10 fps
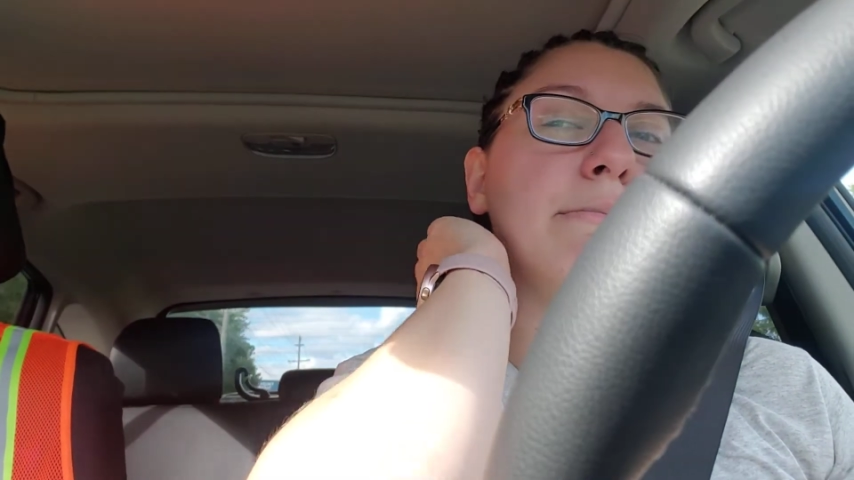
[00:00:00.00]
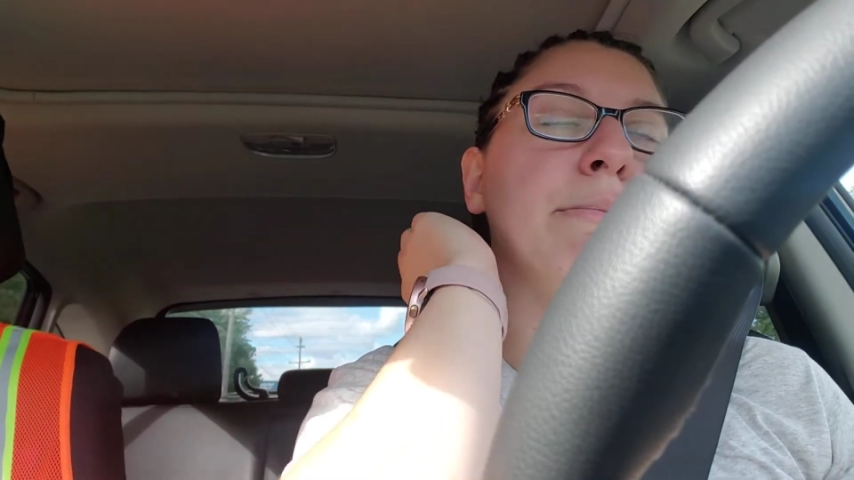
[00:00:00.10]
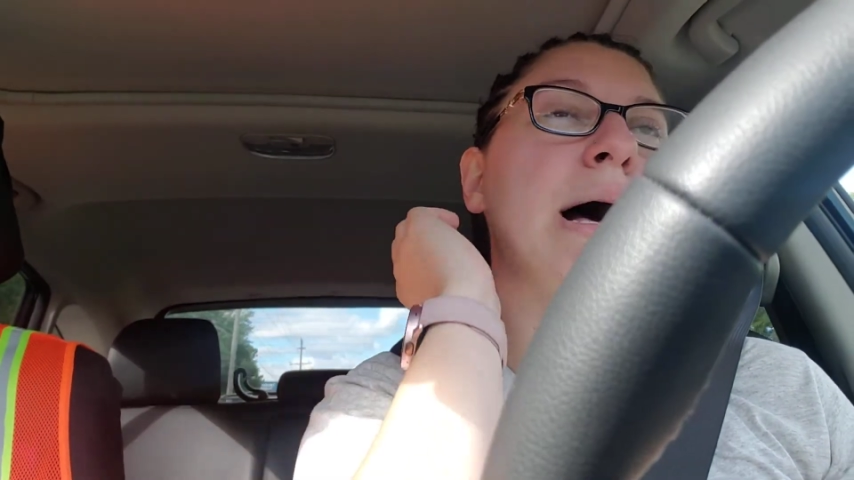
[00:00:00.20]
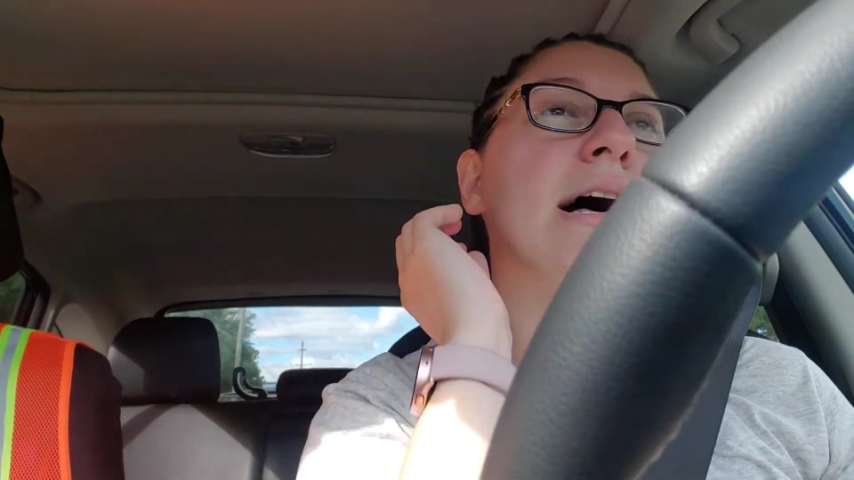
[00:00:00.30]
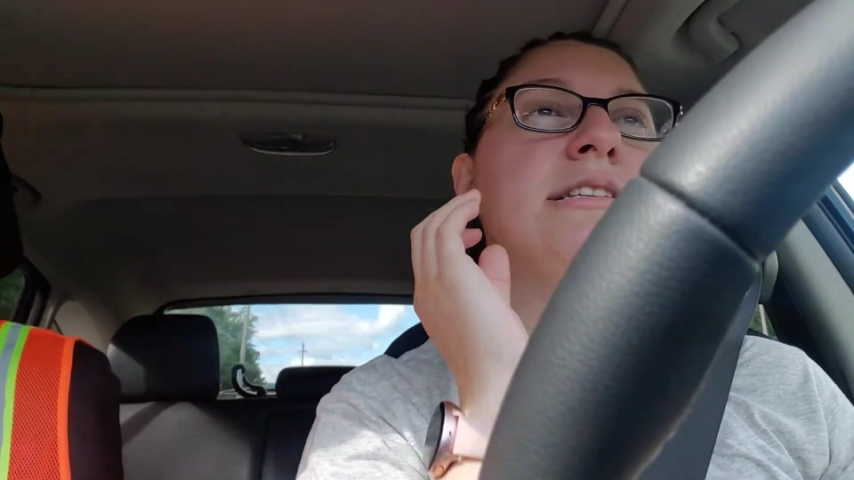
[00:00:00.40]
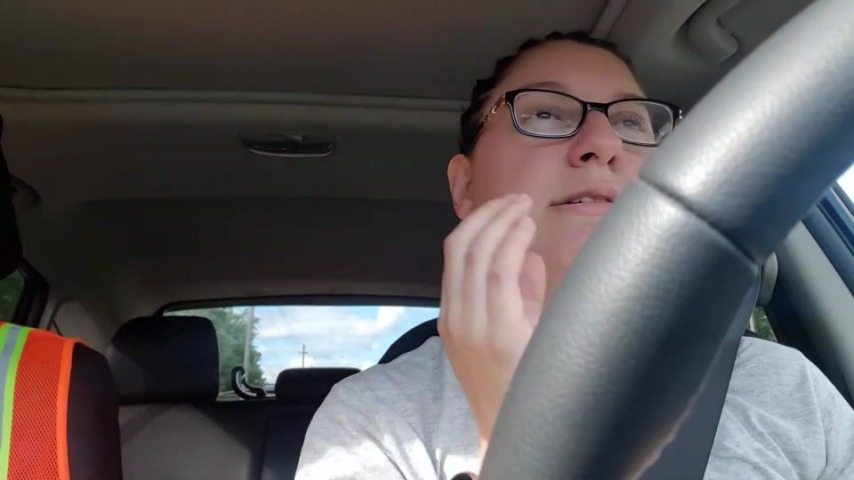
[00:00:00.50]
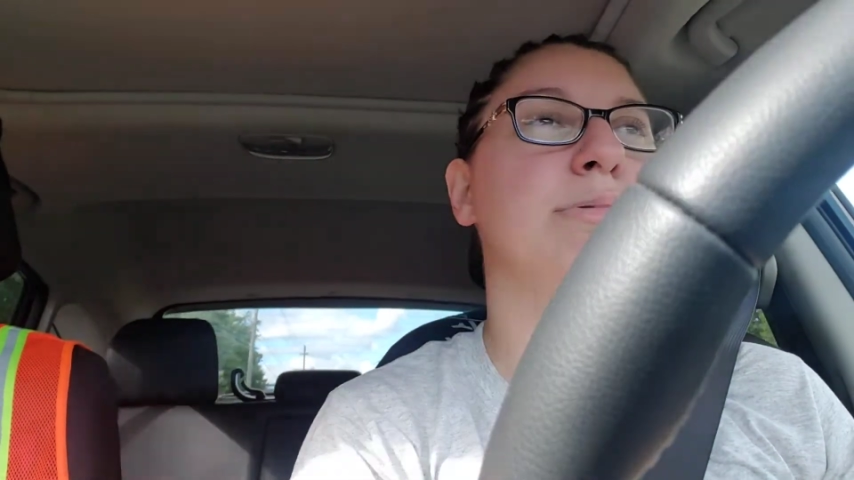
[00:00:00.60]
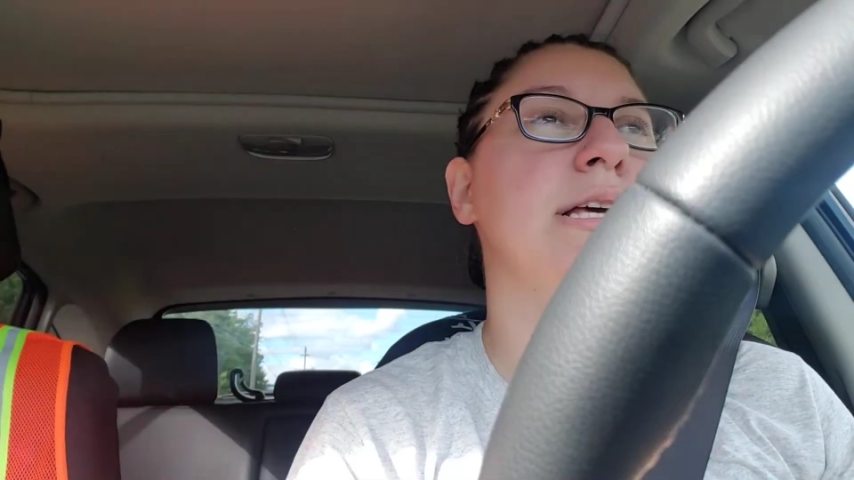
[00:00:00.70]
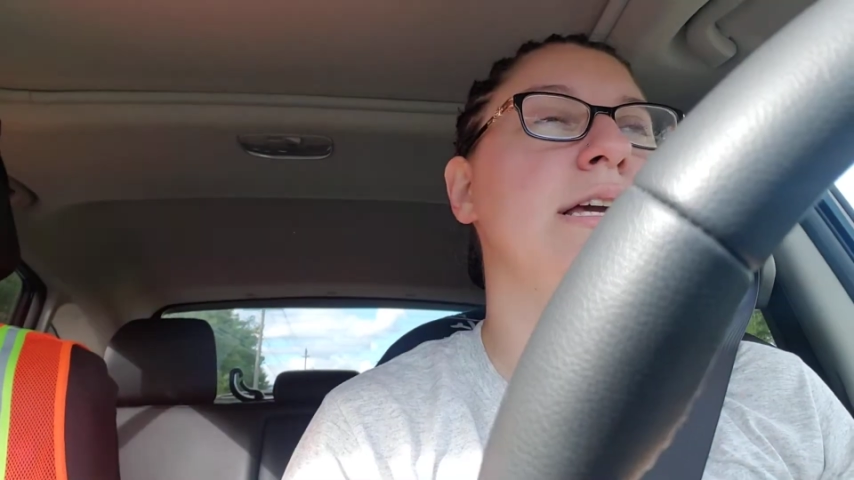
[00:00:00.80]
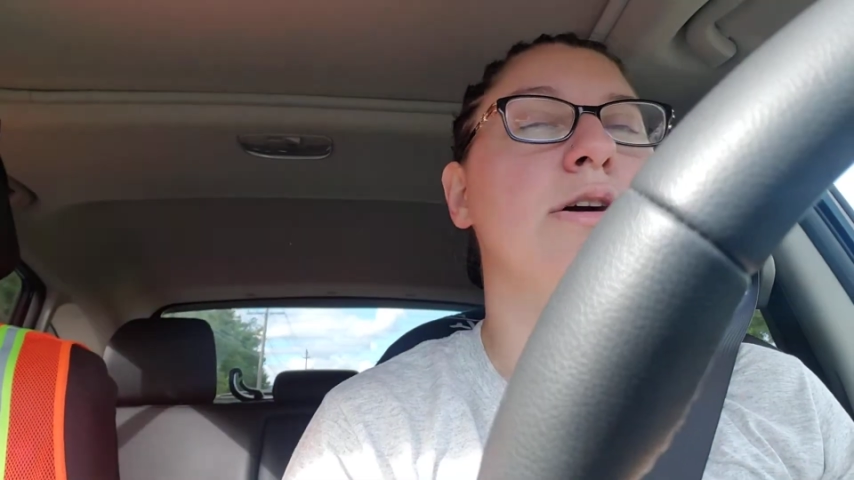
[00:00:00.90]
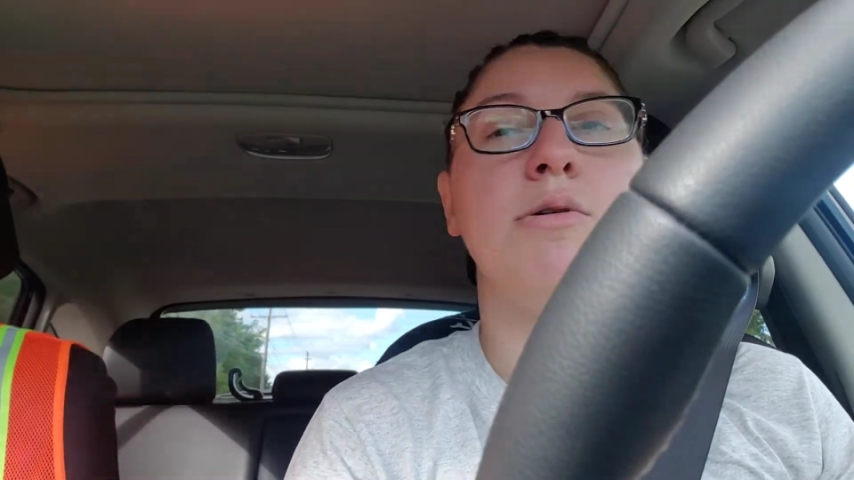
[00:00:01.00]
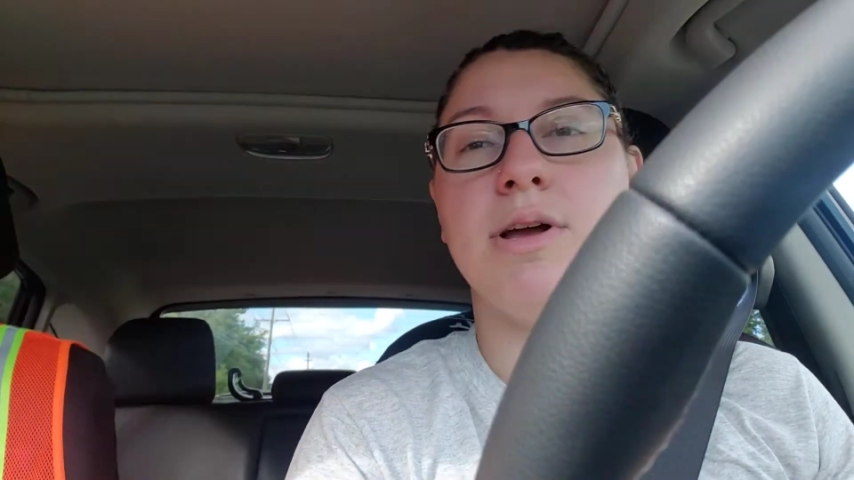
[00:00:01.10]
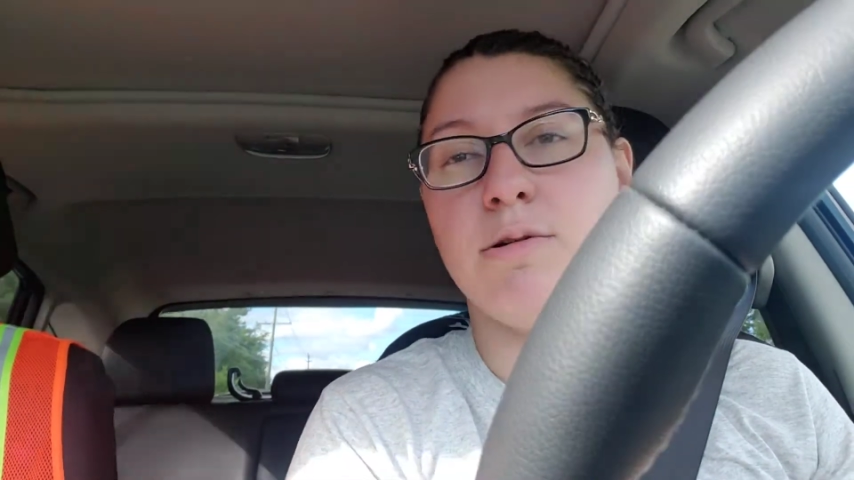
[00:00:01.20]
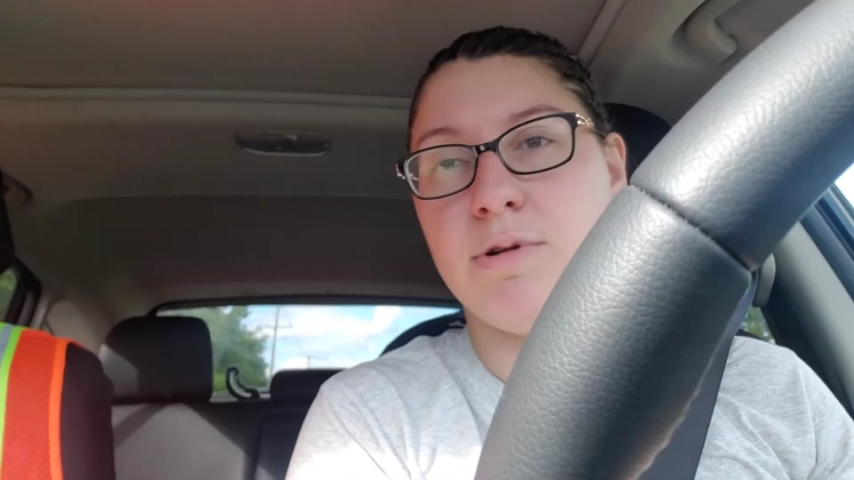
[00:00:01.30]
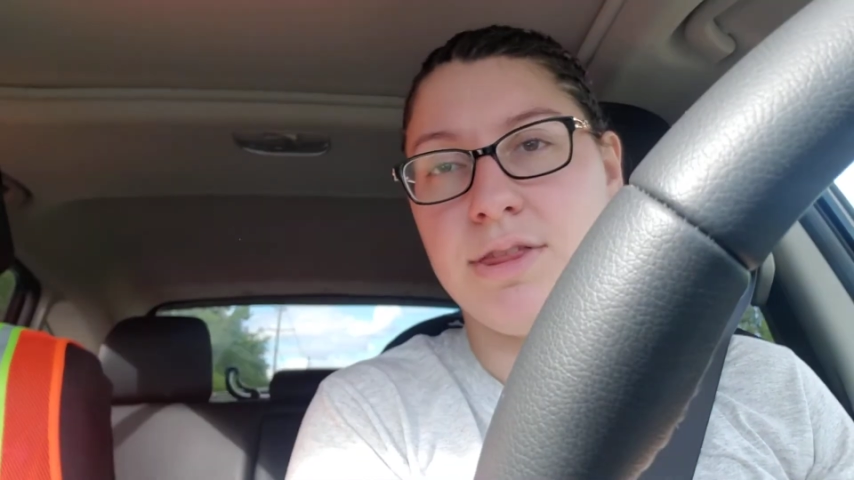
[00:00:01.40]
possibly
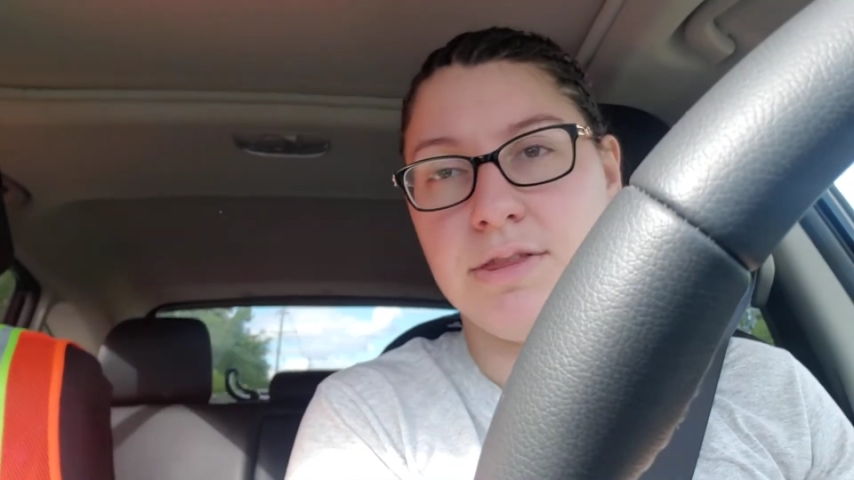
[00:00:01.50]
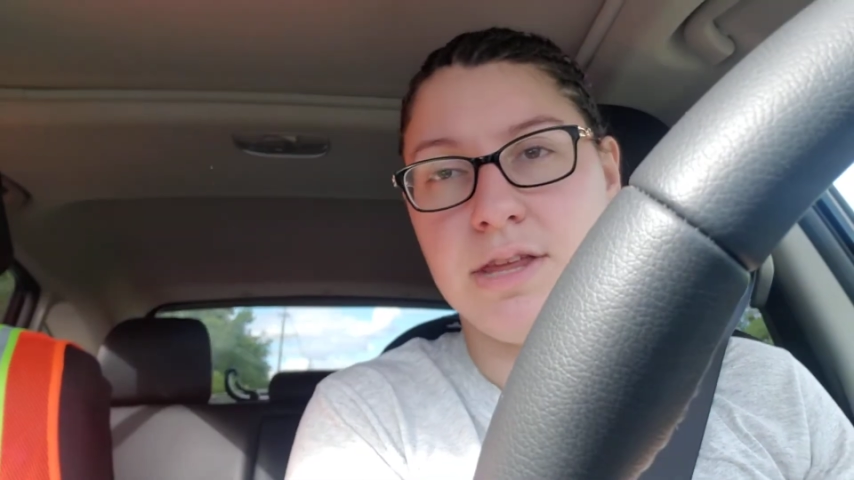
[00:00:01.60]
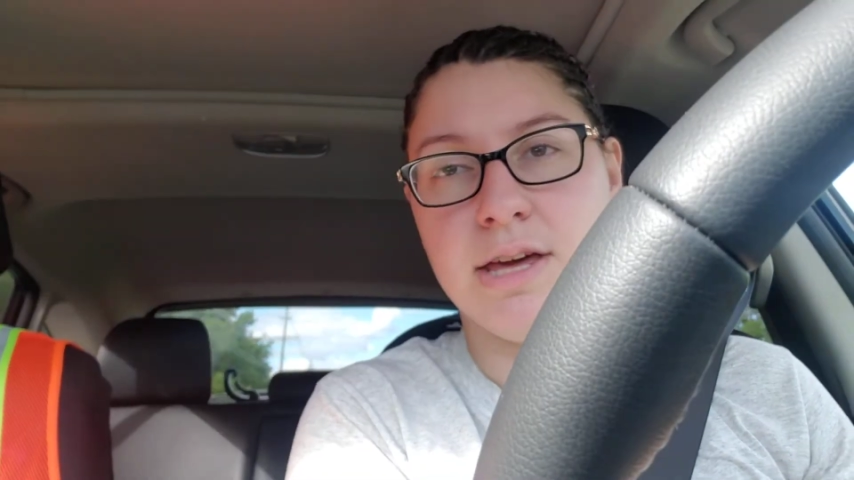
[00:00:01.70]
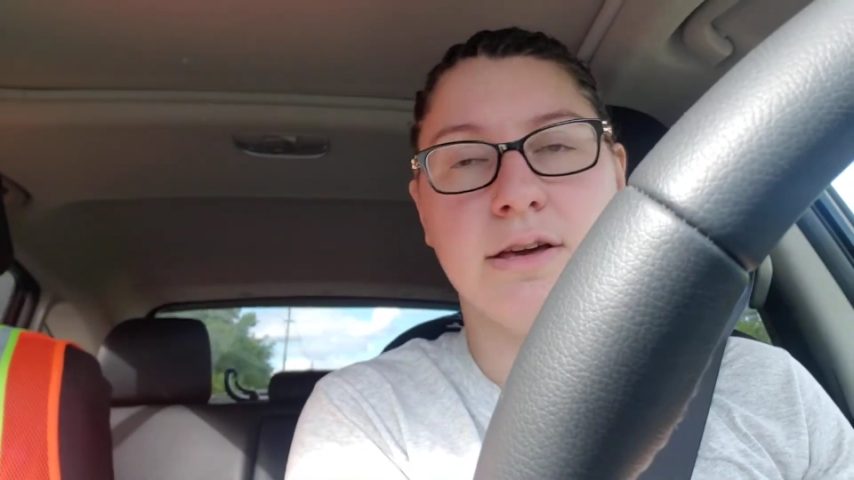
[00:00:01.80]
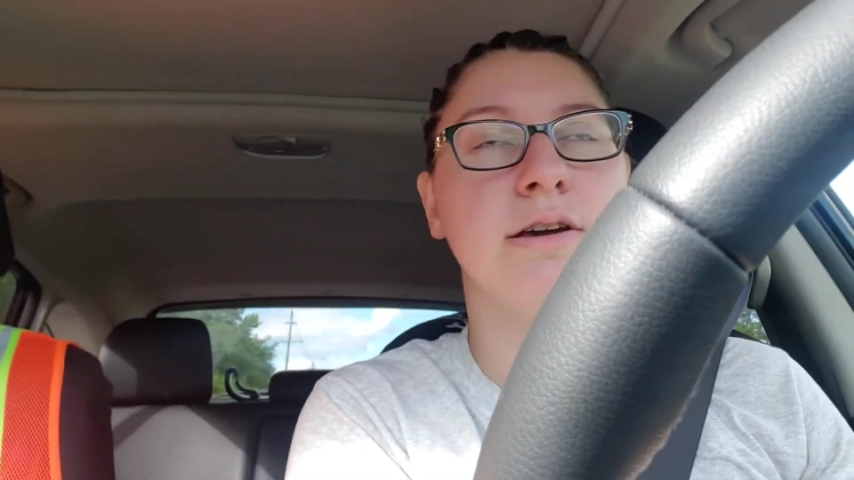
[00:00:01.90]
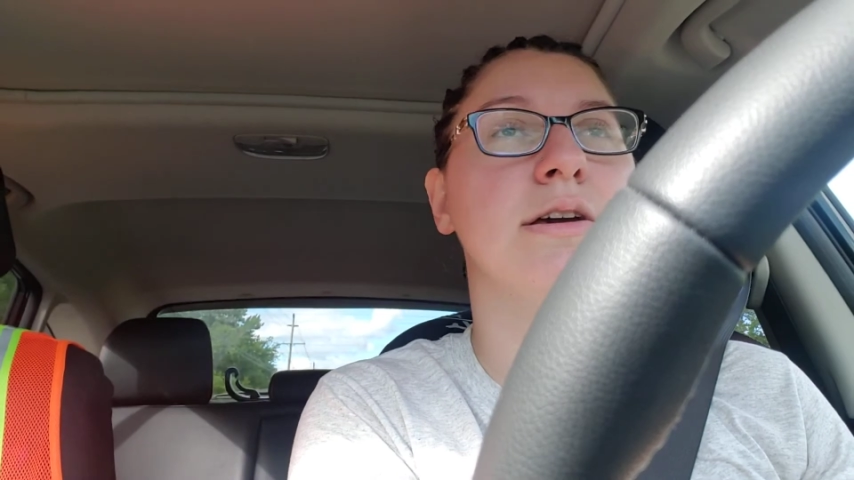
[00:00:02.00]
going with Nick